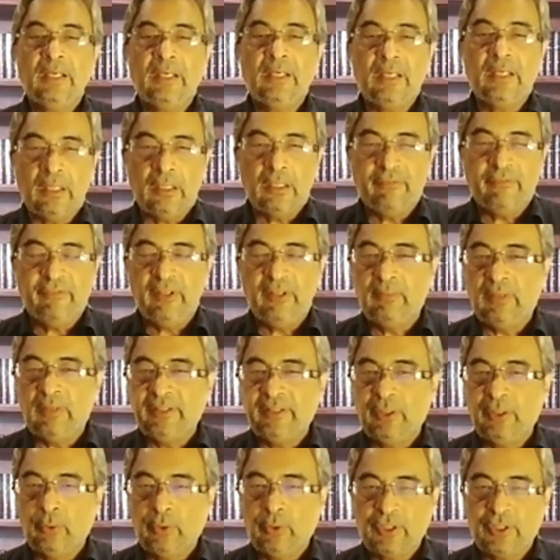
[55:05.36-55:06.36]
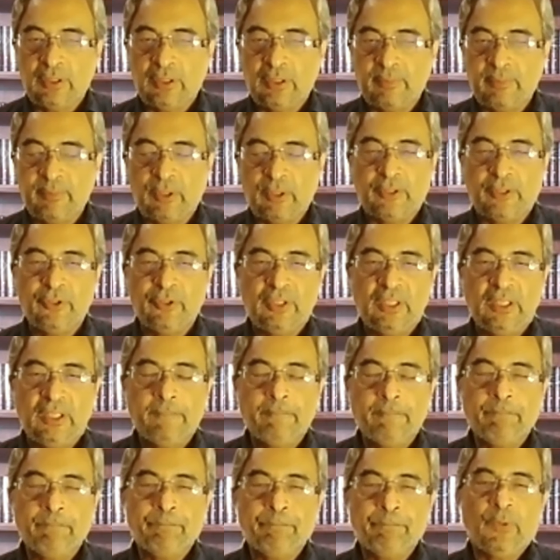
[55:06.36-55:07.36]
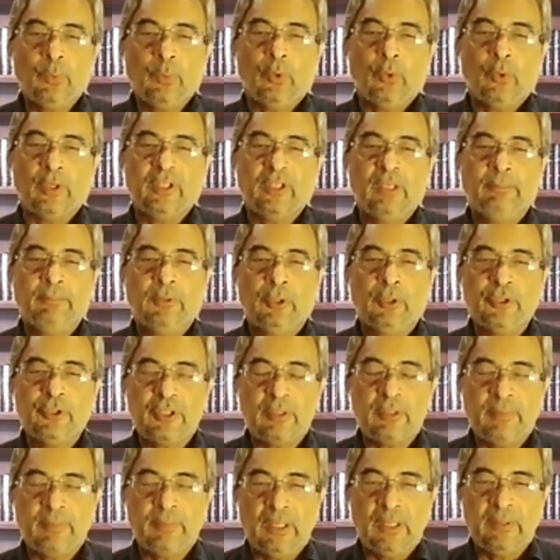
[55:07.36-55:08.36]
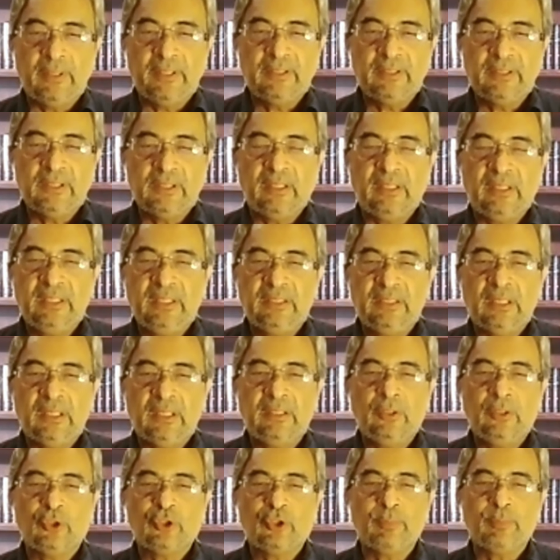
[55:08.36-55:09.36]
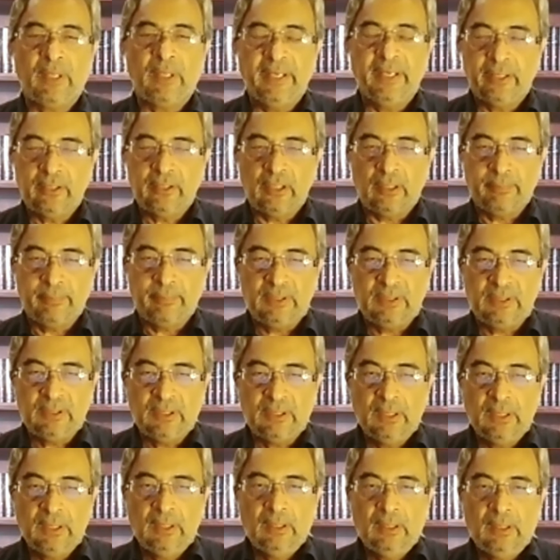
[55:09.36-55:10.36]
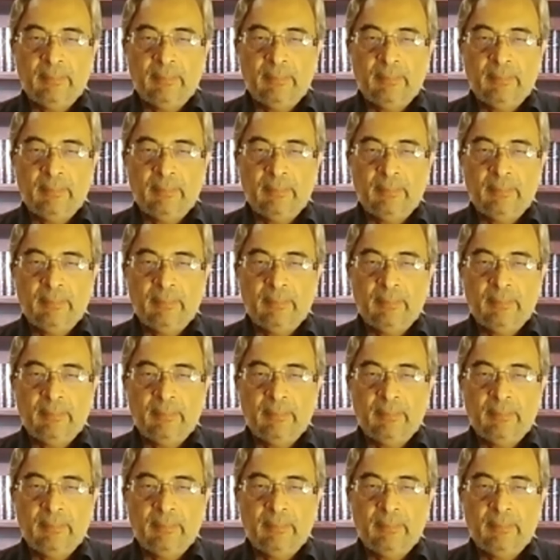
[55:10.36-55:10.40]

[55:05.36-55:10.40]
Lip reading: none of them are the originals, because you see, what they boast about is that these are the Osmanic copies.